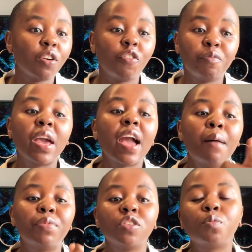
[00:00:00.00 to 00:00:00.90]
of picking up
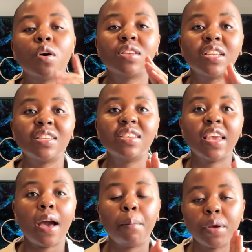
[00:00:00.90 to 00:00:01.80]
this box and sitting
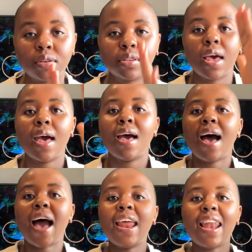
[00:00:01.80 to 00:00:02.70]
here, because
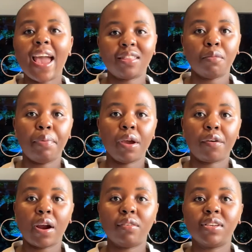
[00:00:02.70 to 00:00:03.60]
I like the
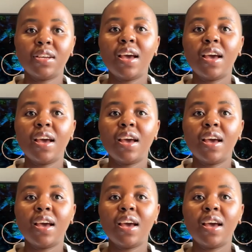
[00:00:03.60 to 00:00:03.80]
background.